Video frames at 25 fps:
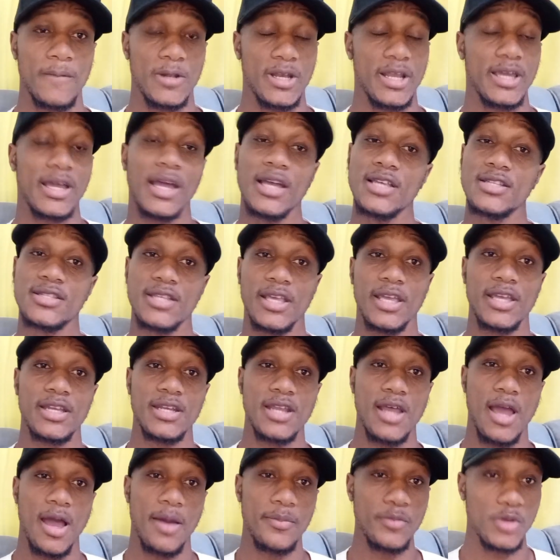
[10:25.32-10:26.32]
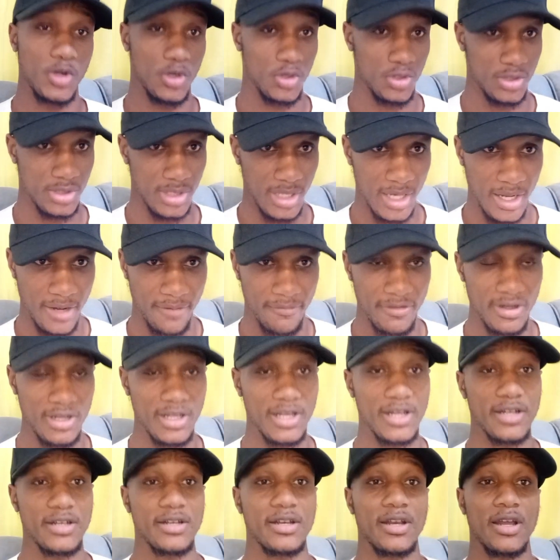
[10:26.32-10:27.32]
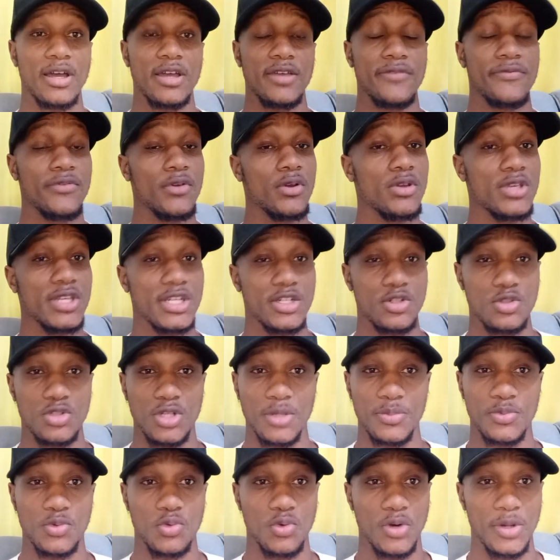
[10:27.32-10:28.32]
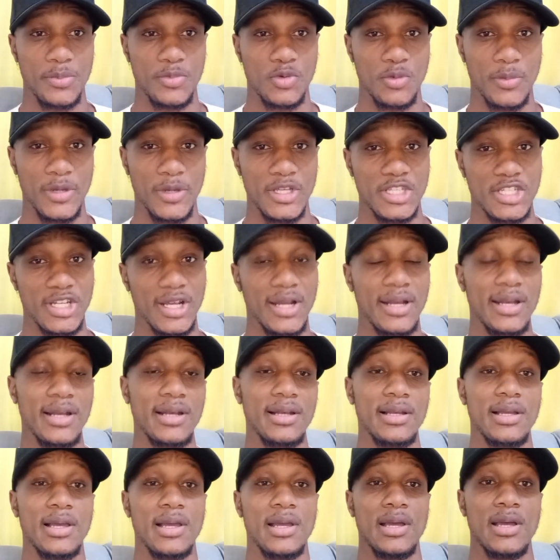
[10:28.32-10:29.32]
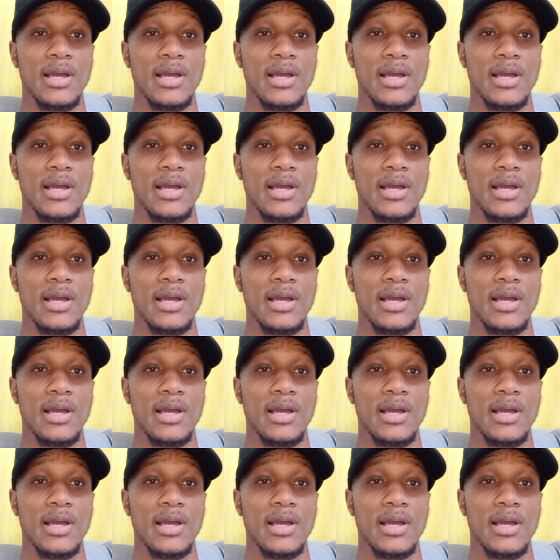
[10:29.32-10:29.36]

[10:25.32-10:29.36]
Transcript: Like I said, I'm your host Larry, and if you're yet to subscribe to my channel,